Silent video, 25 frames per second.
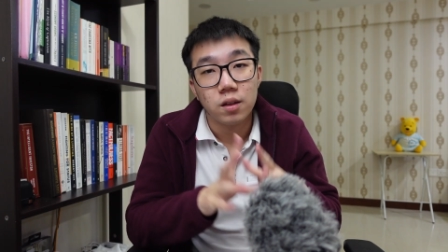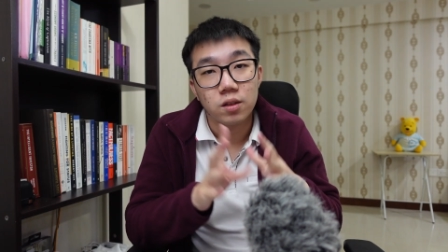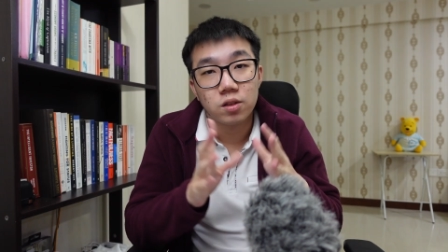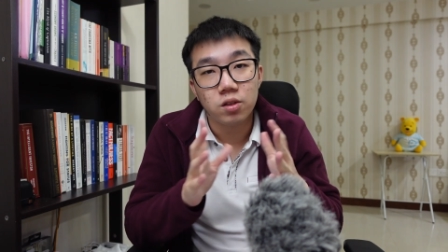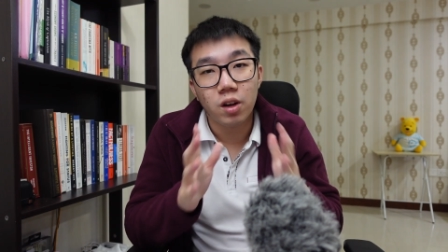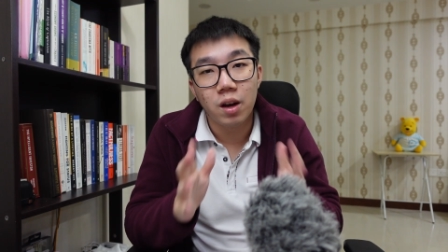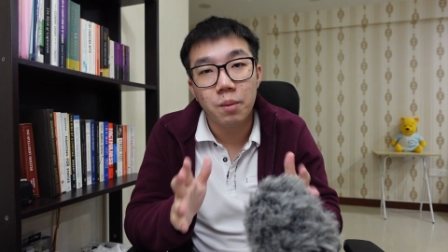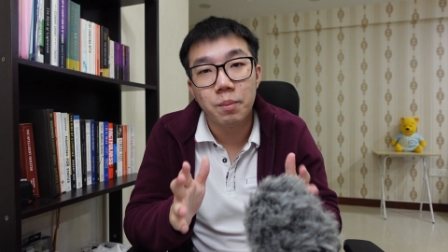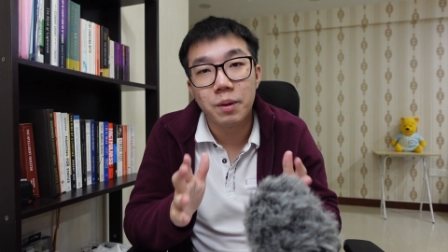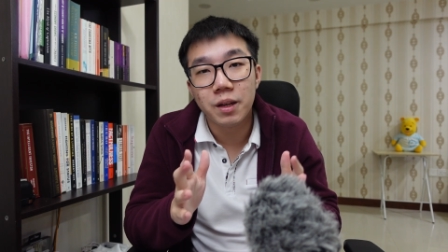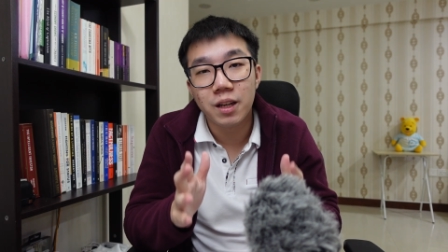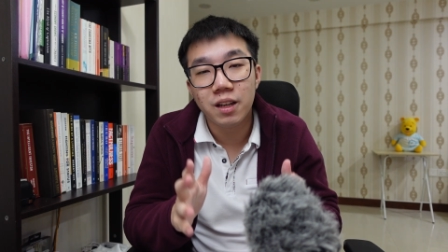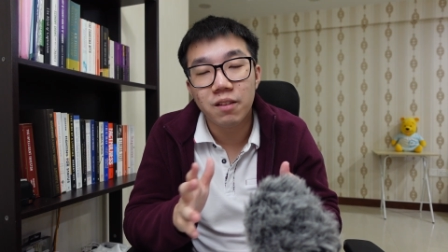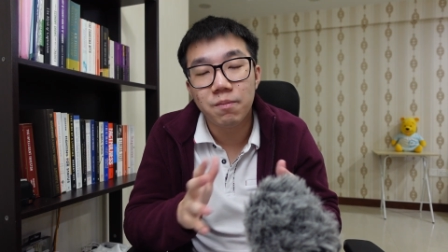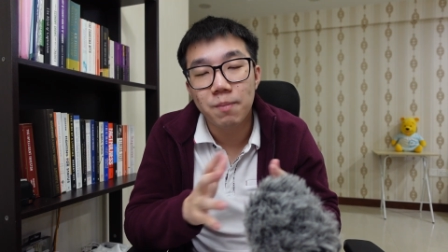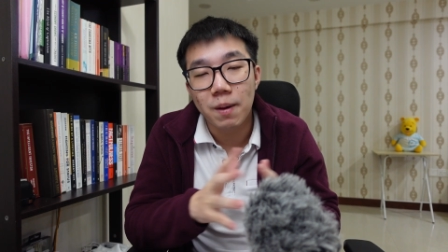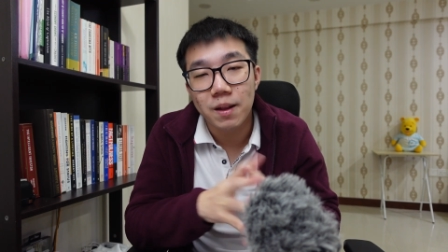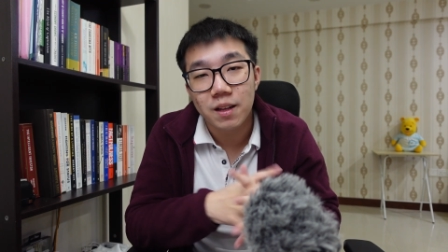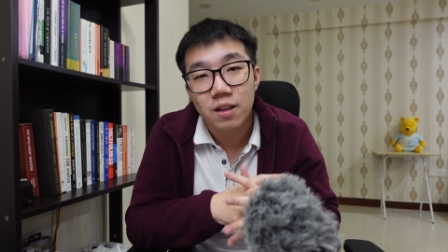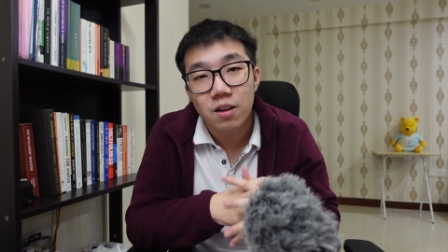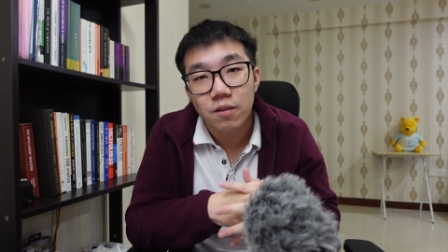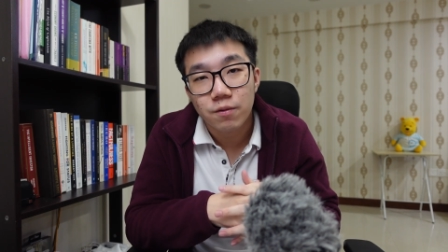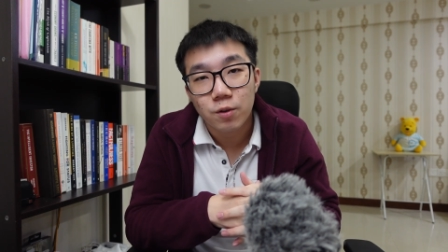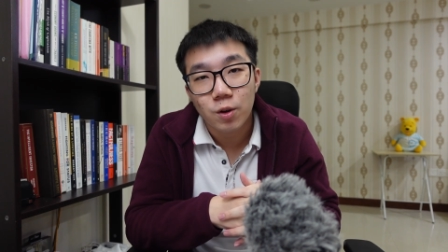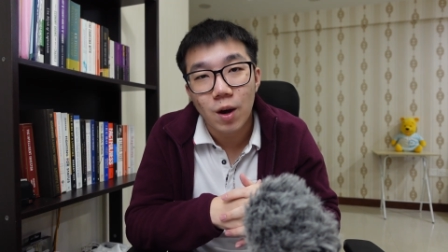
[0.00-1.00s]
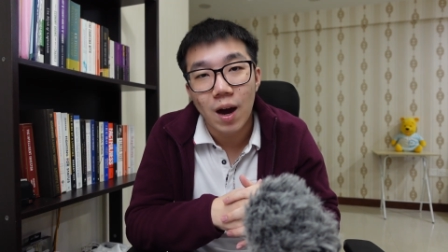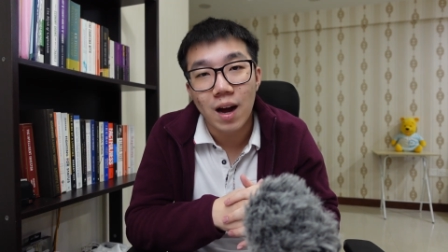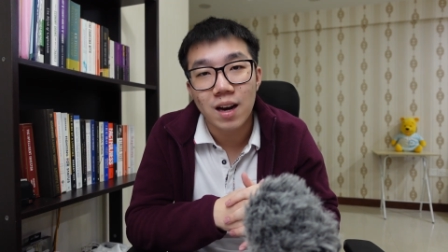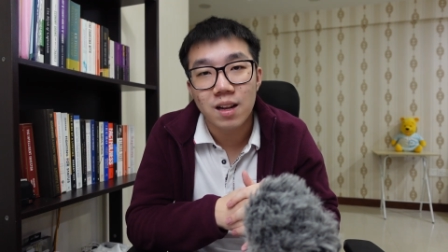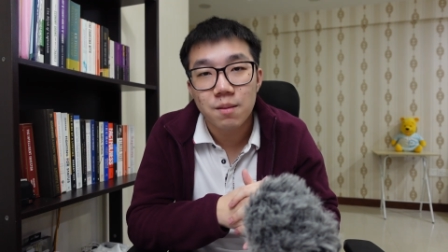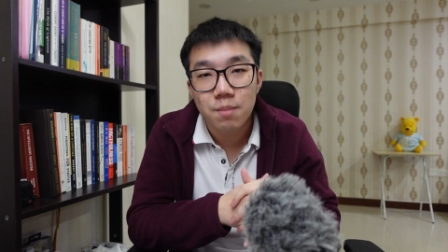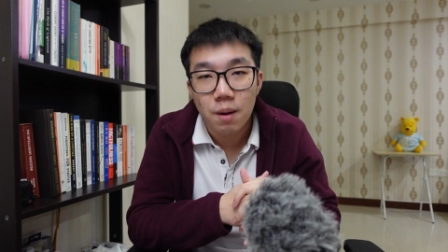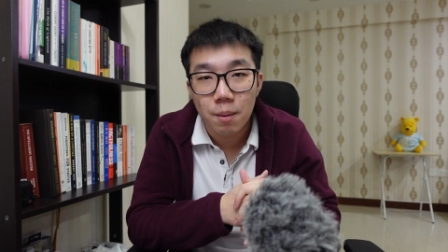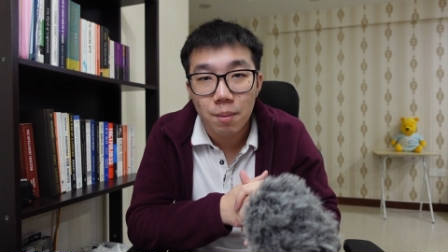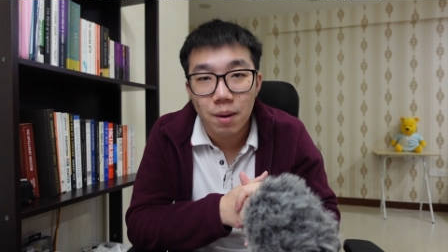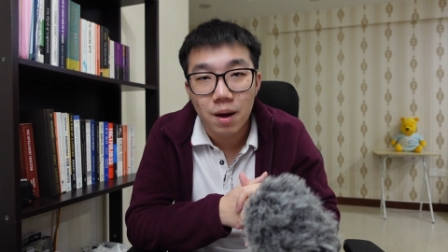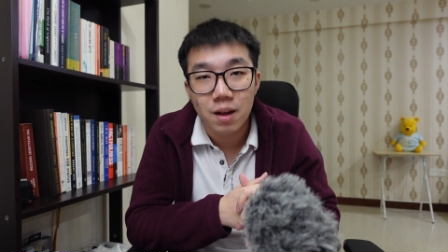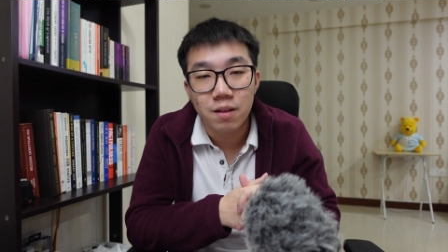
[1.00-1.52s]
So I believe many of you
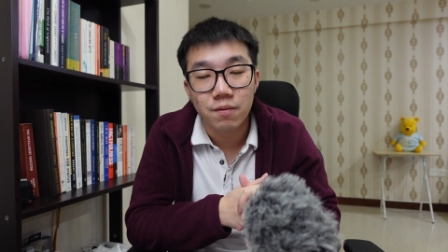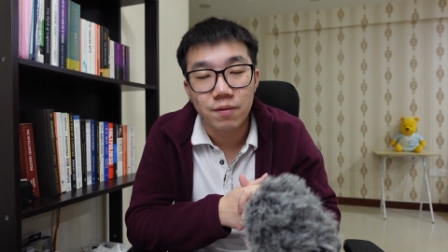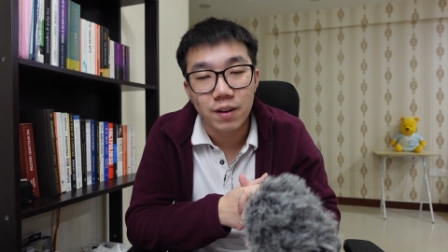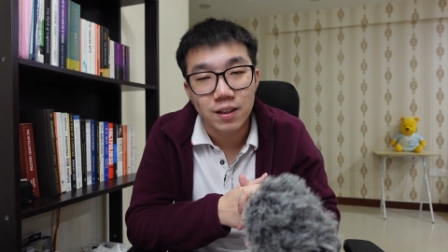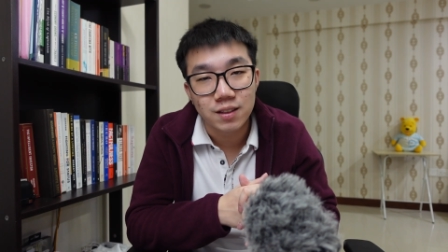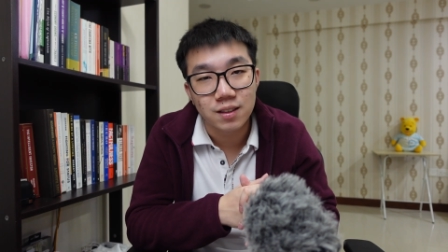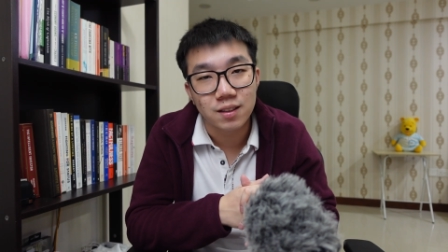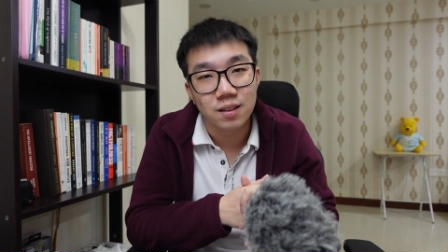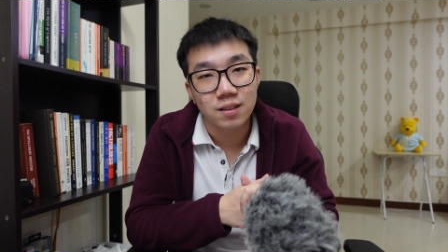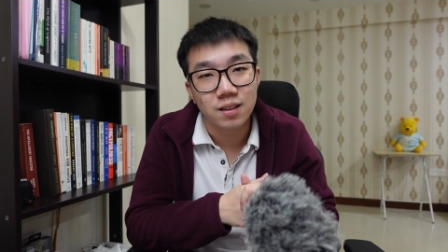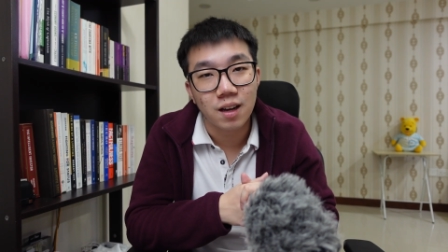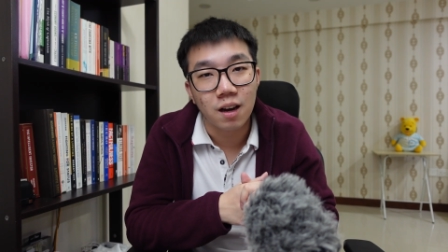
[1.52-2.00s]
Alibaba investors